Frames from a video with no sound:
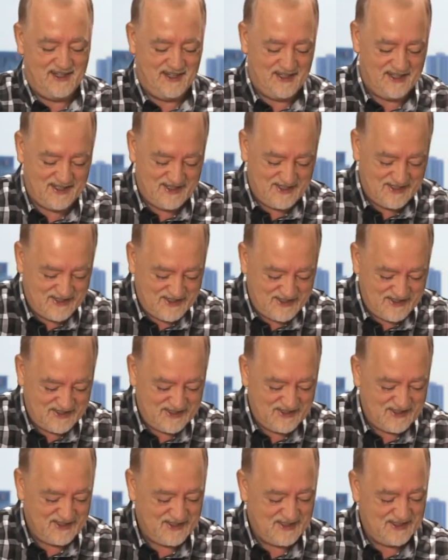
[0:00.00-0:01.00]

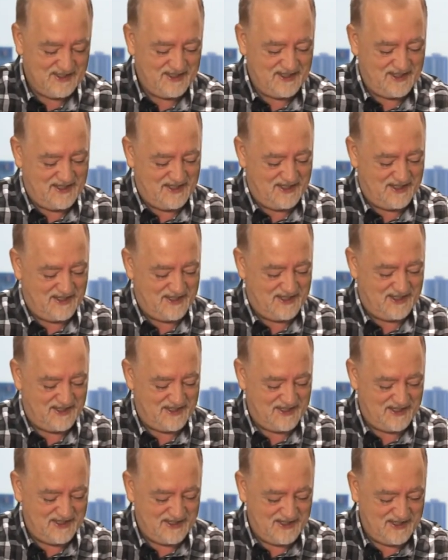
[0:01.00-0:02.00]

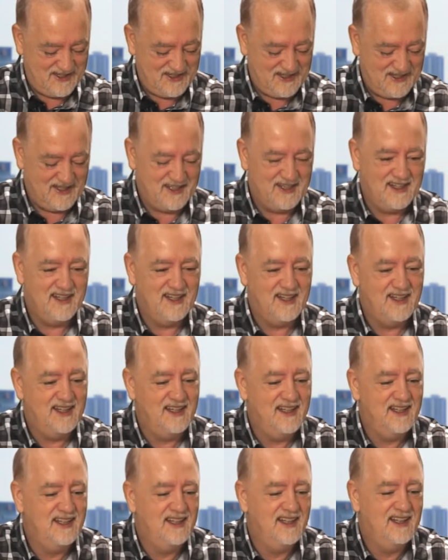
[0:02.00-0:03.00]

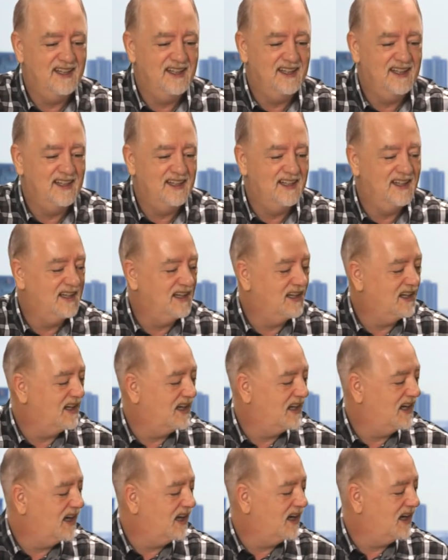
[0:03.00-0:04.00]

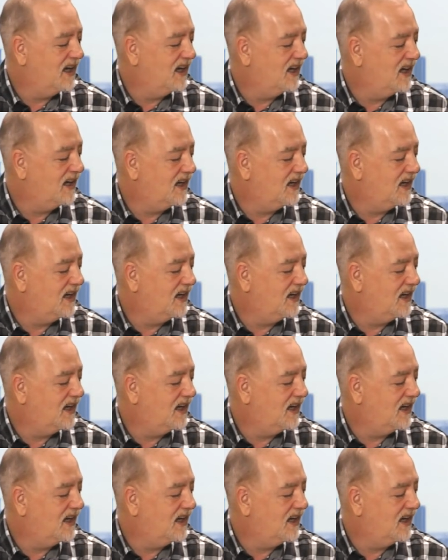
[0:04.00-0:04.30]
(silent)